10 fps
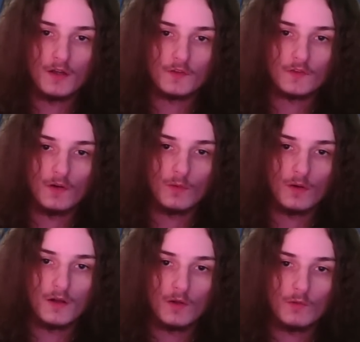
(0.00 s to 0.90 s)
So
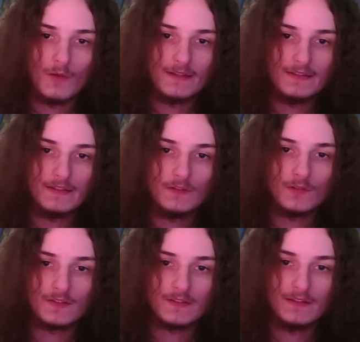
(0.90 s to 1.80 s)
right here you
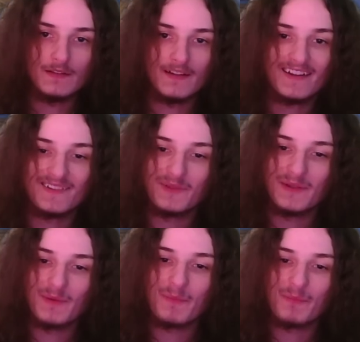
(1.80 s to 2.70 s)
can see
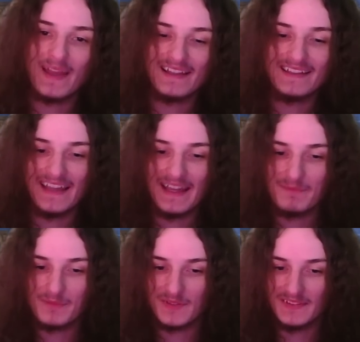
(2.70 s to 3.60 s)
we were barely
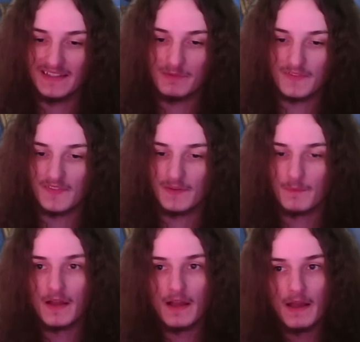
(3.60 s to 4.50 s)
able to deal with them,